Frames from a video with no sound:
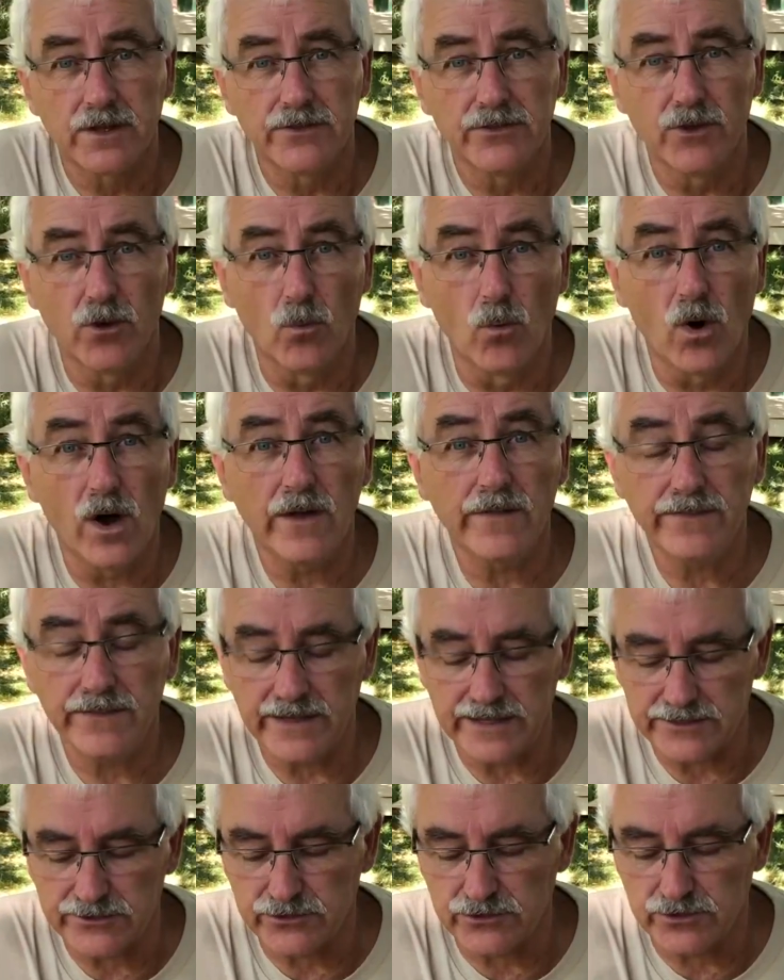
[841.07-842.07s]
the one
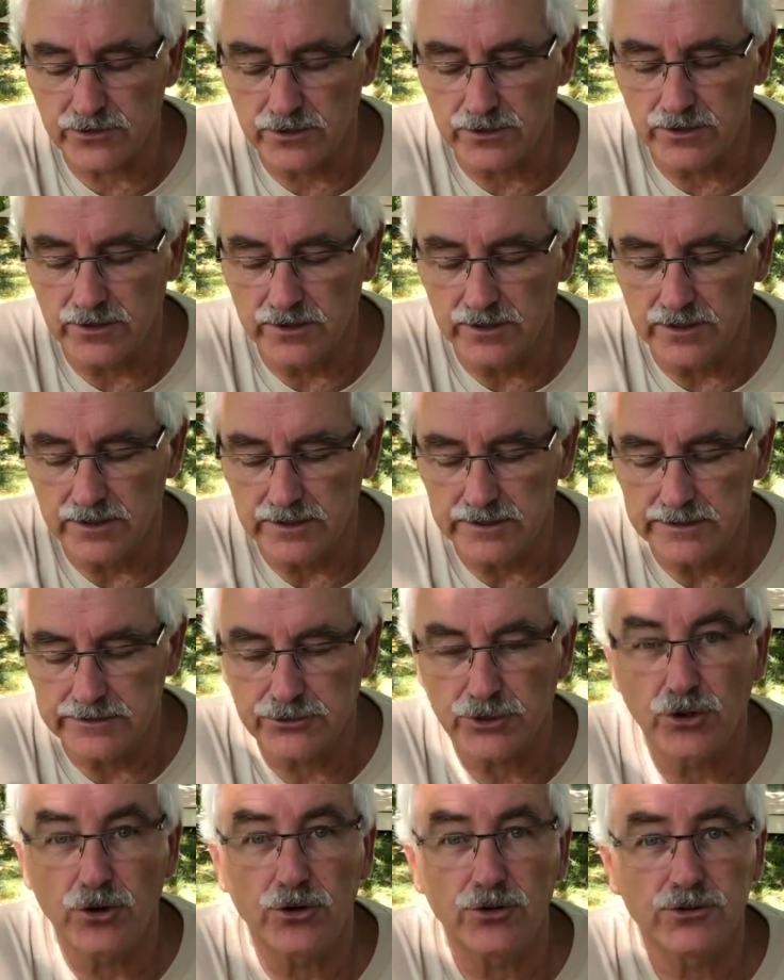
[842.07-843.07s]
that
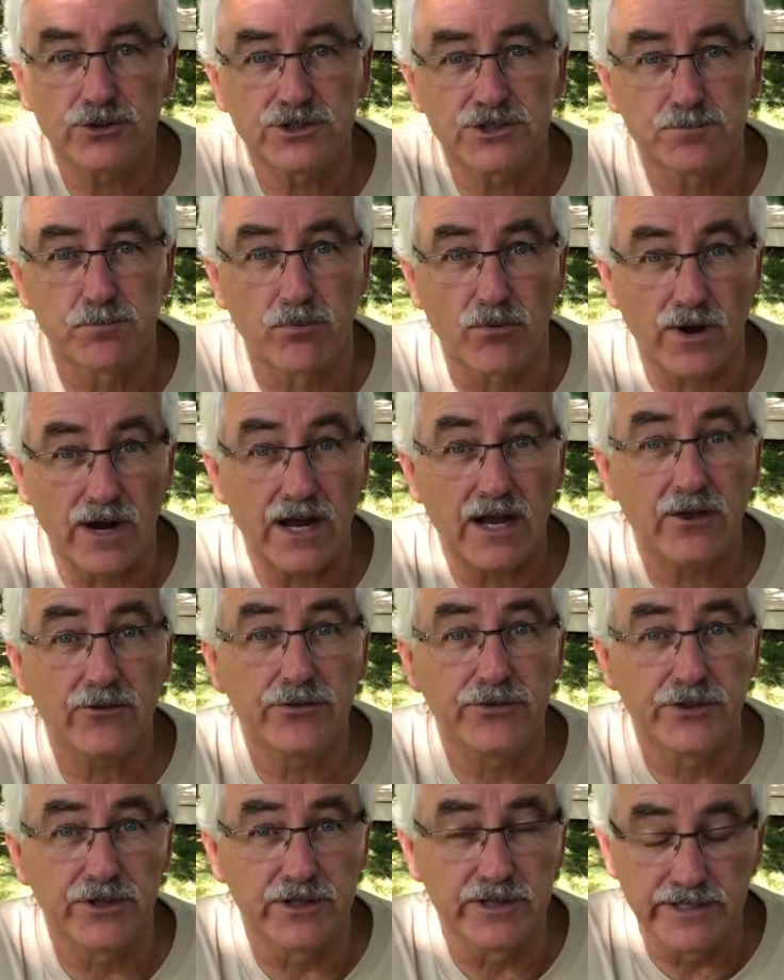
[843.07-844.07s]
turns
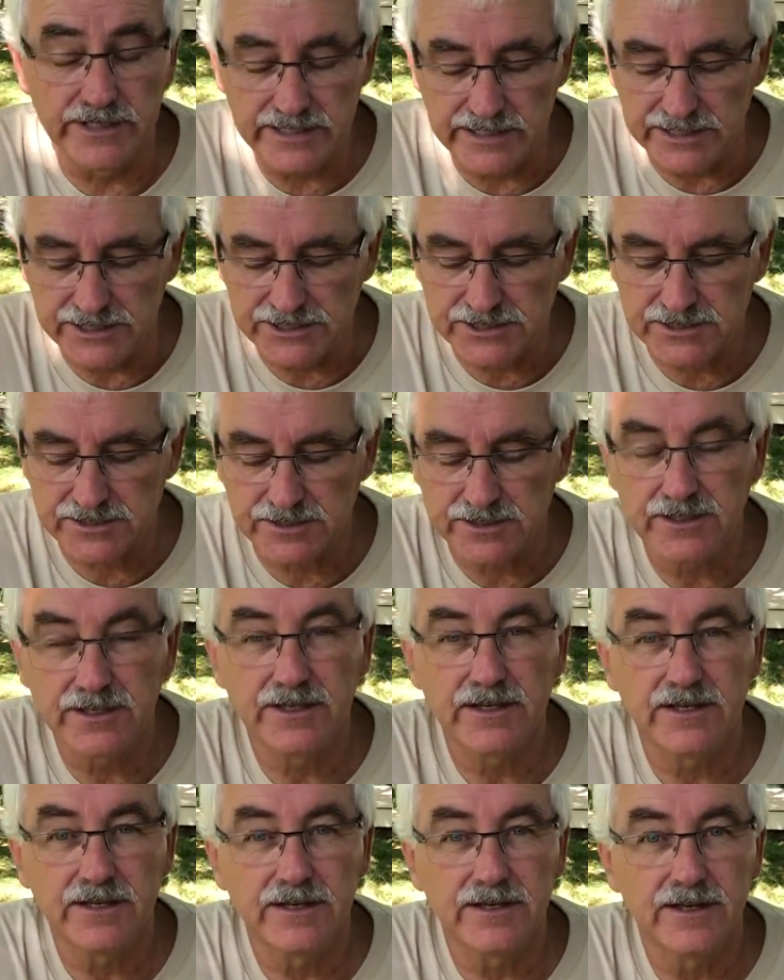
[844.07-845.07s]
brown the least
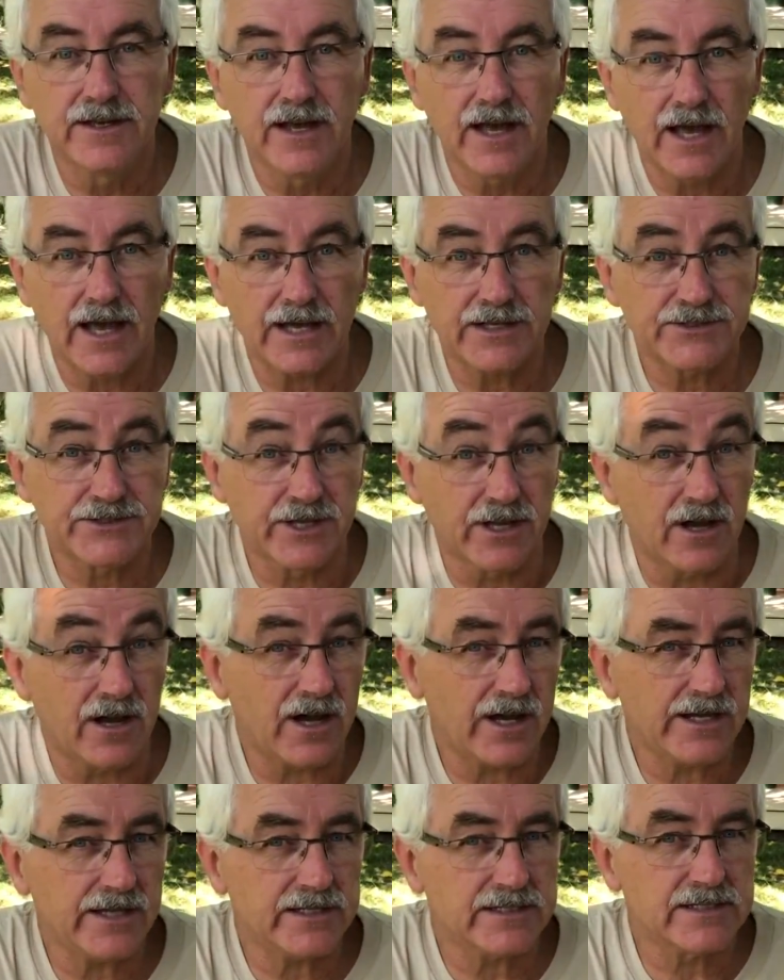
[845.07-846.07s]
has the
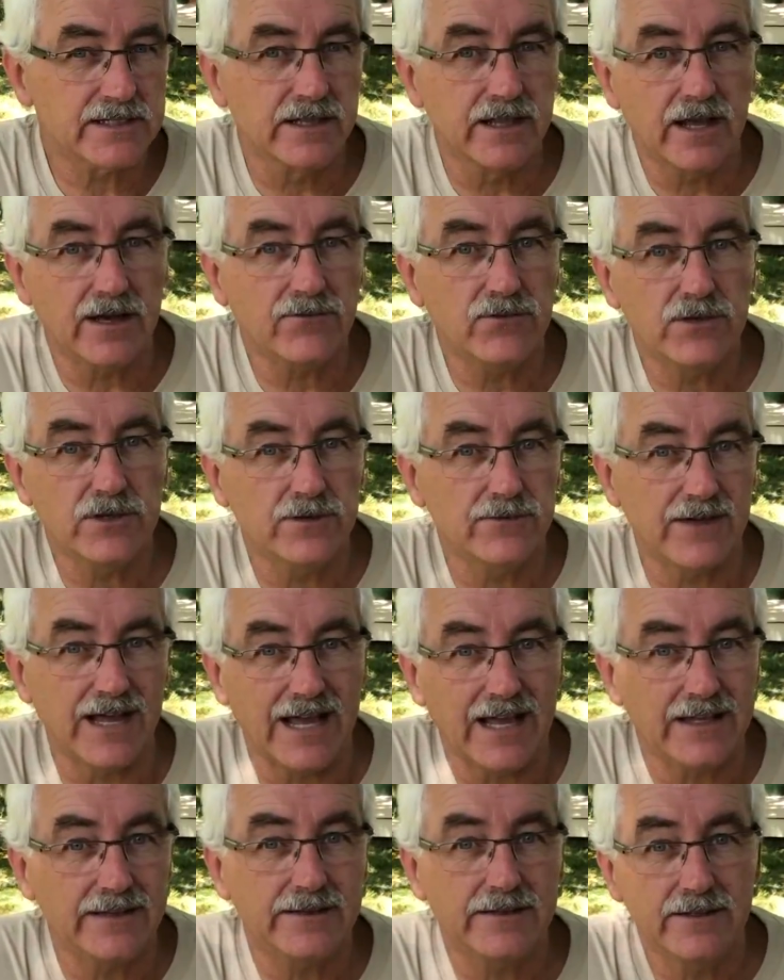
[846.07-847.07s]
highest level of
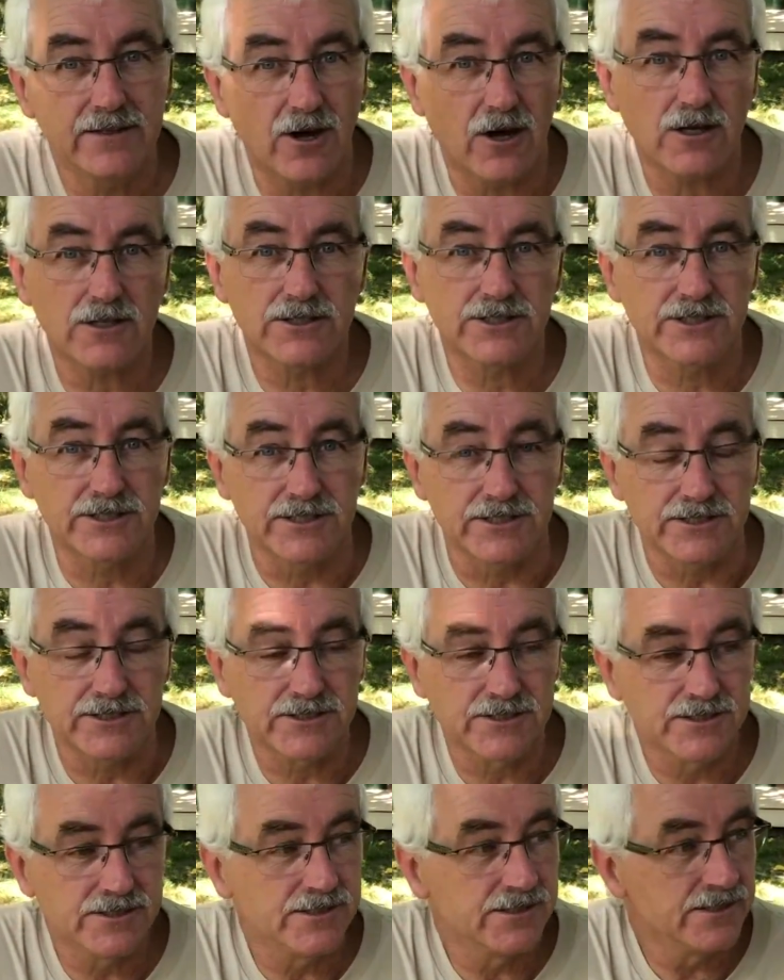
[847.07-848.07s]
antioxidants.